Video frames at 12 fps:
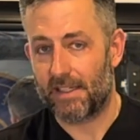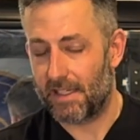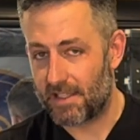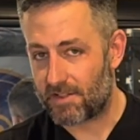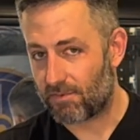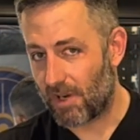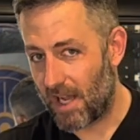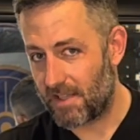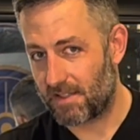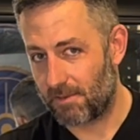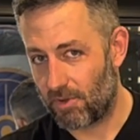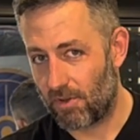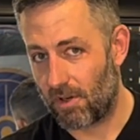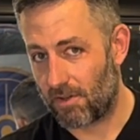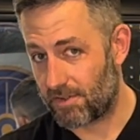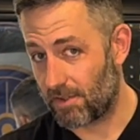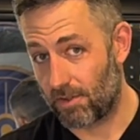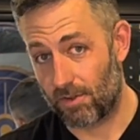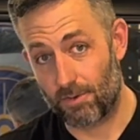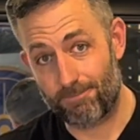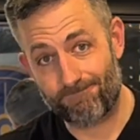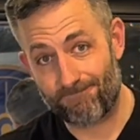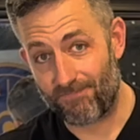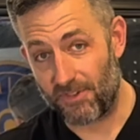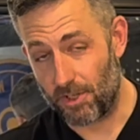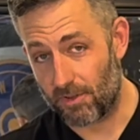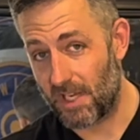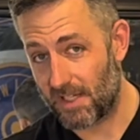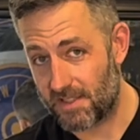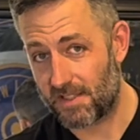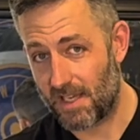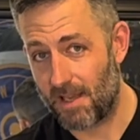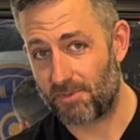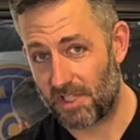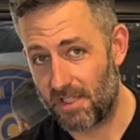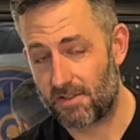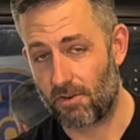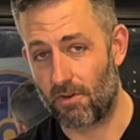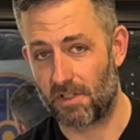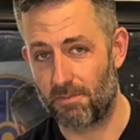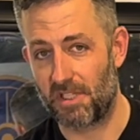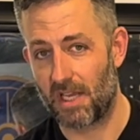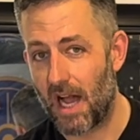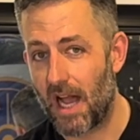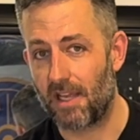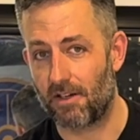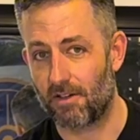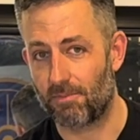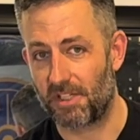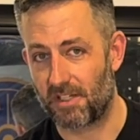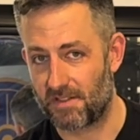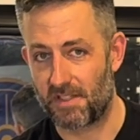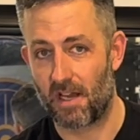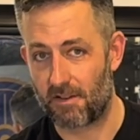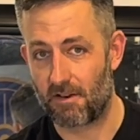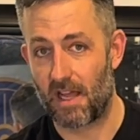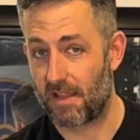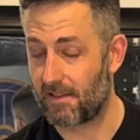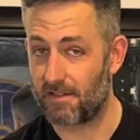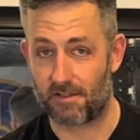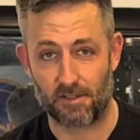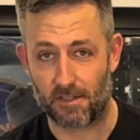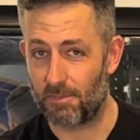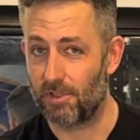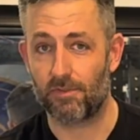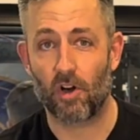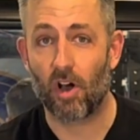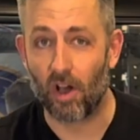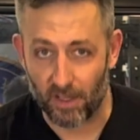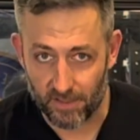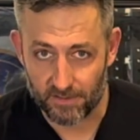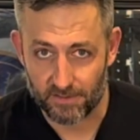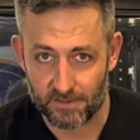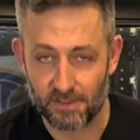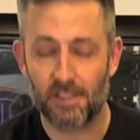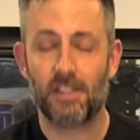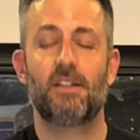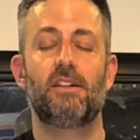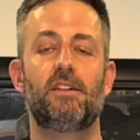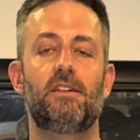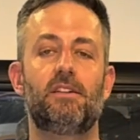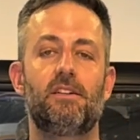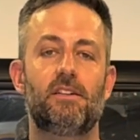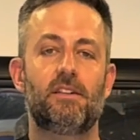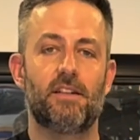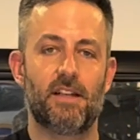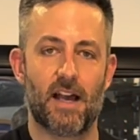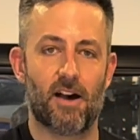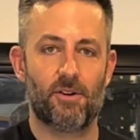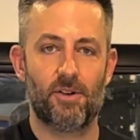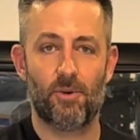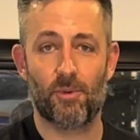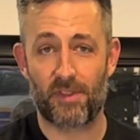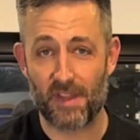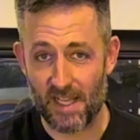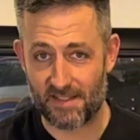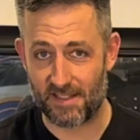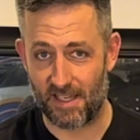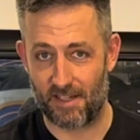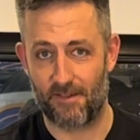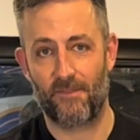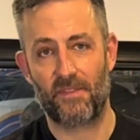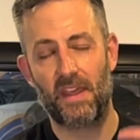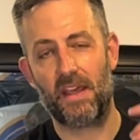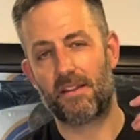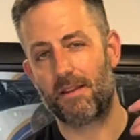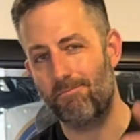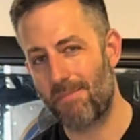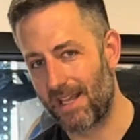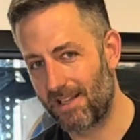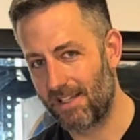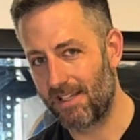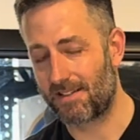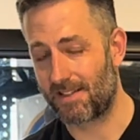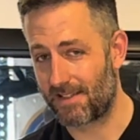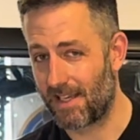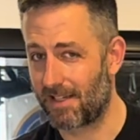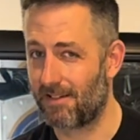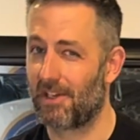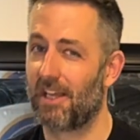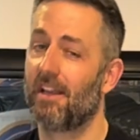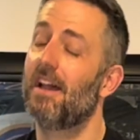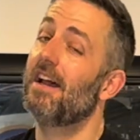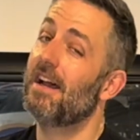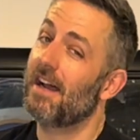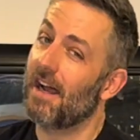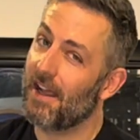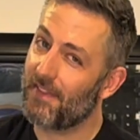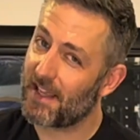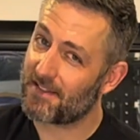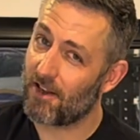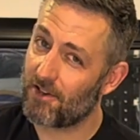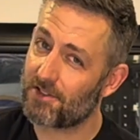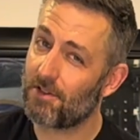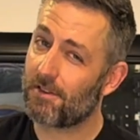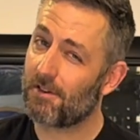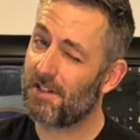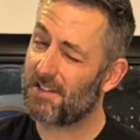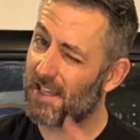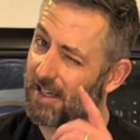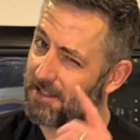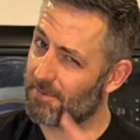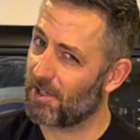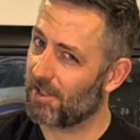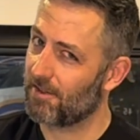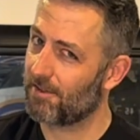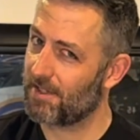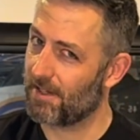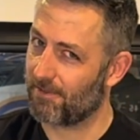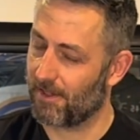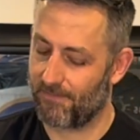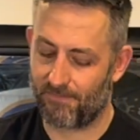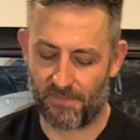it's rising bar, so your next attempt is going to be higher because the other athletes are going to move on. Now, with that said, the medley is the second event, and that's also 30 seconds, but a little different.